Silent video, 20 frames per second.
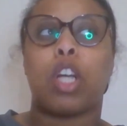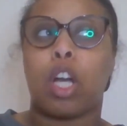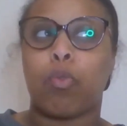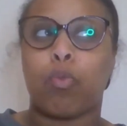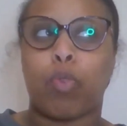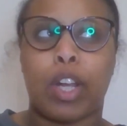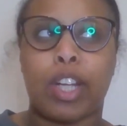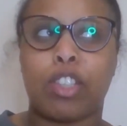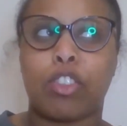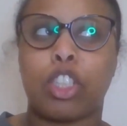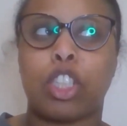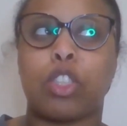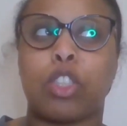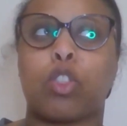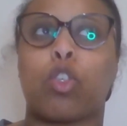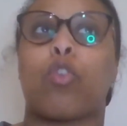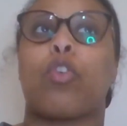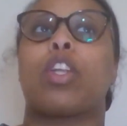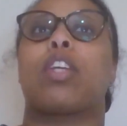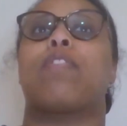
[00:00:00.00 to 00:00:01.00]
Renji is
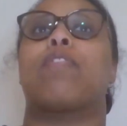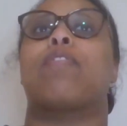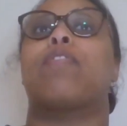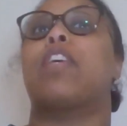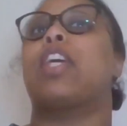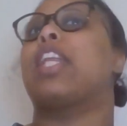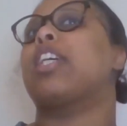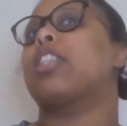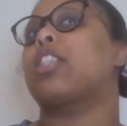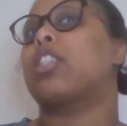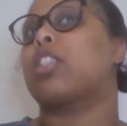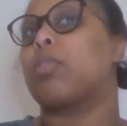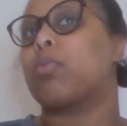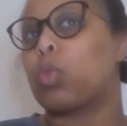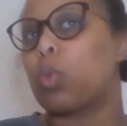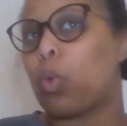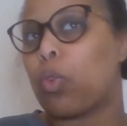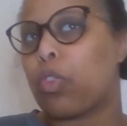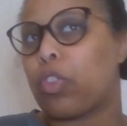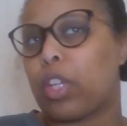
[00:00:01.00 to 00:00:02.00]
already feeling some
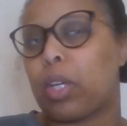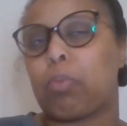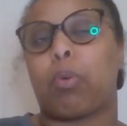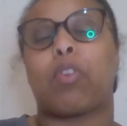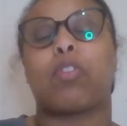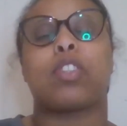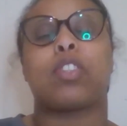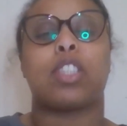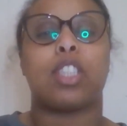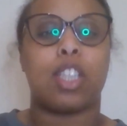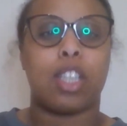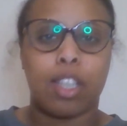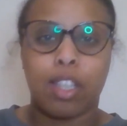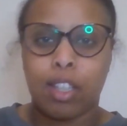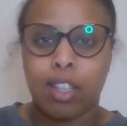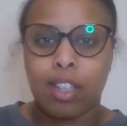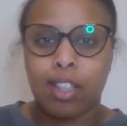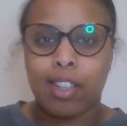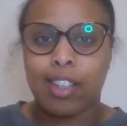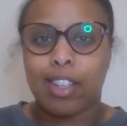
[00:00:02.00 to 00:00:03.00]
sort of thing, but obviously
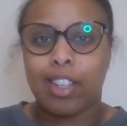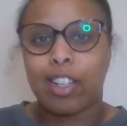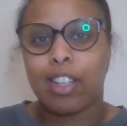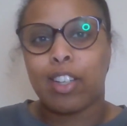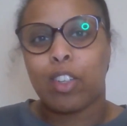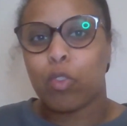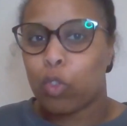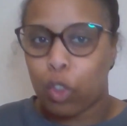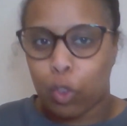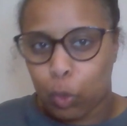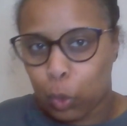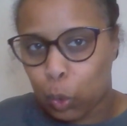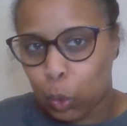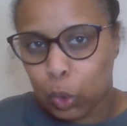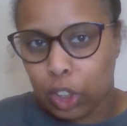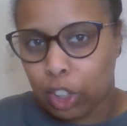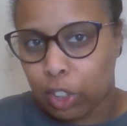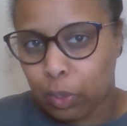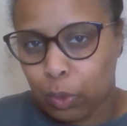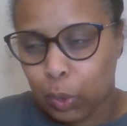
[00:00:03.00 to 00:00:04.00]
the
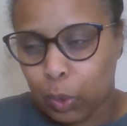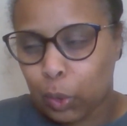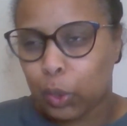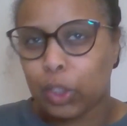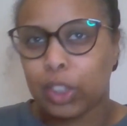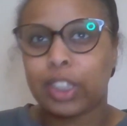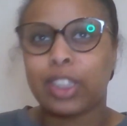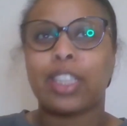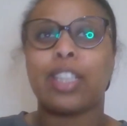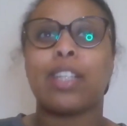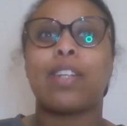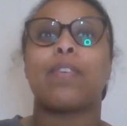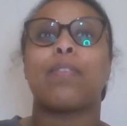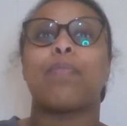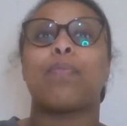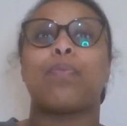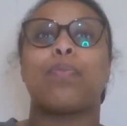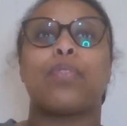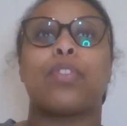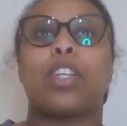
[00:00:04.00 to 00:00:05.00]
rules are the rules.
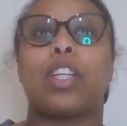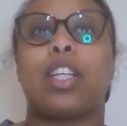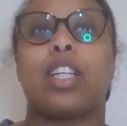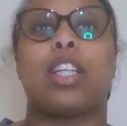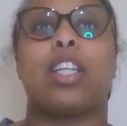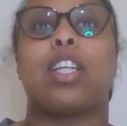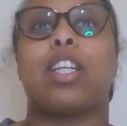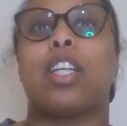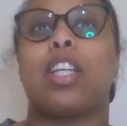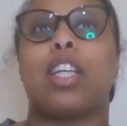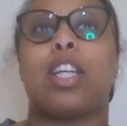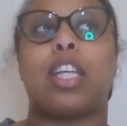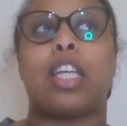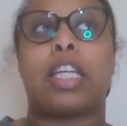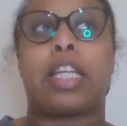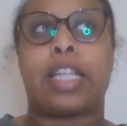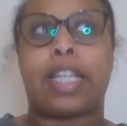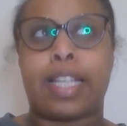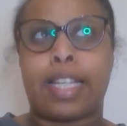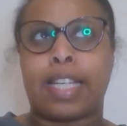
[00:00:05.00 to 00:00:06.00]

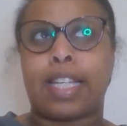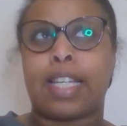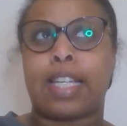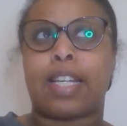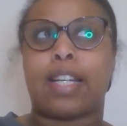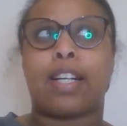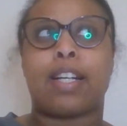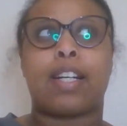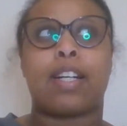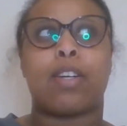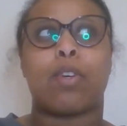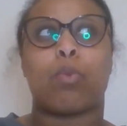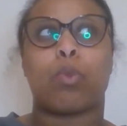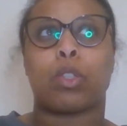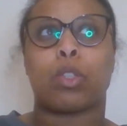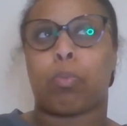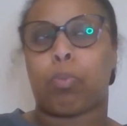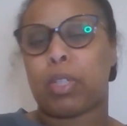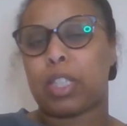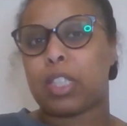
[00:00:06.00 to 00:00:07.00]
He
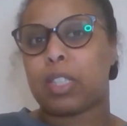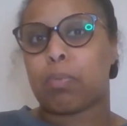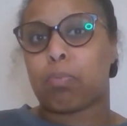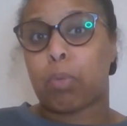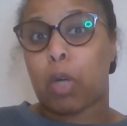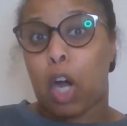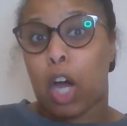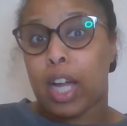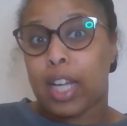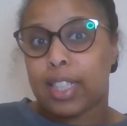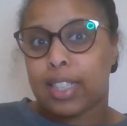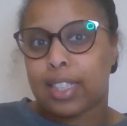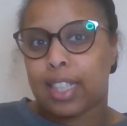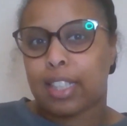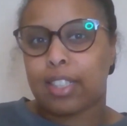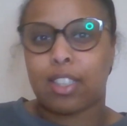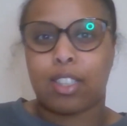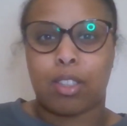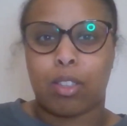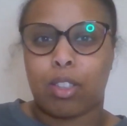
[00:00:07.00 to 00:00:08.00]
was a bit surprised
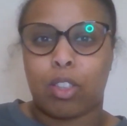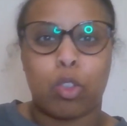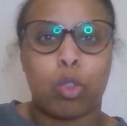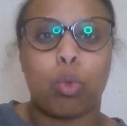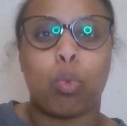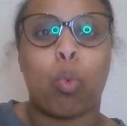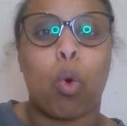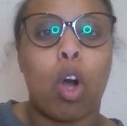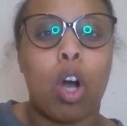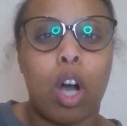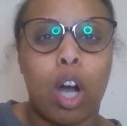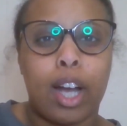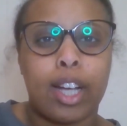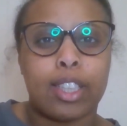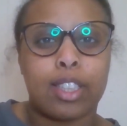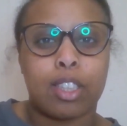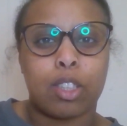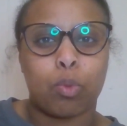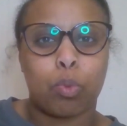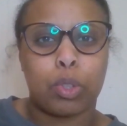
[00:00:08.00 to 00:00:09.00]
at to what
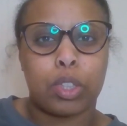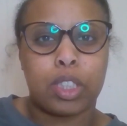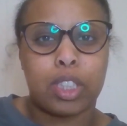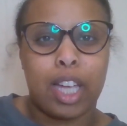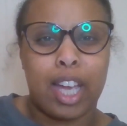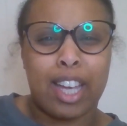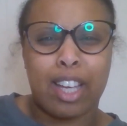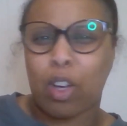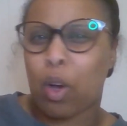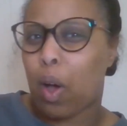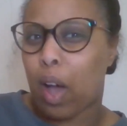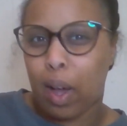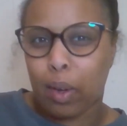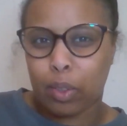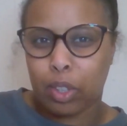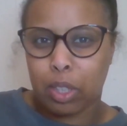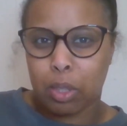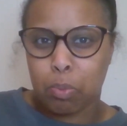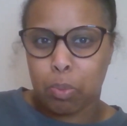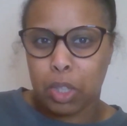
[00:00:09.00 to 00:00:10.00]
Aizen was saying, or how
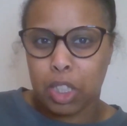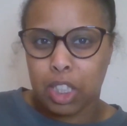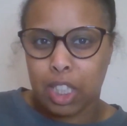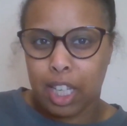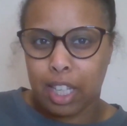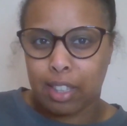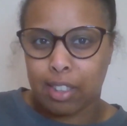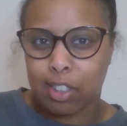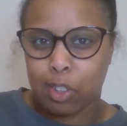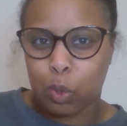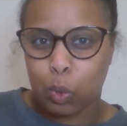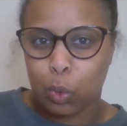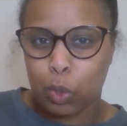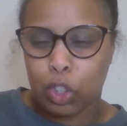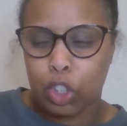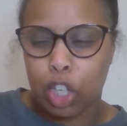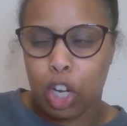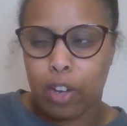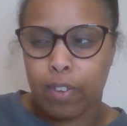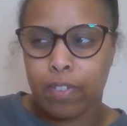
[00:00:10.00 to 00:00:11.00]
could he be saying this sort of
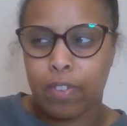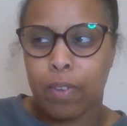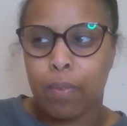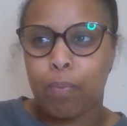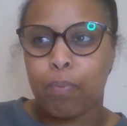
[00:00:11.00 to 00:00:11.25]
stuff.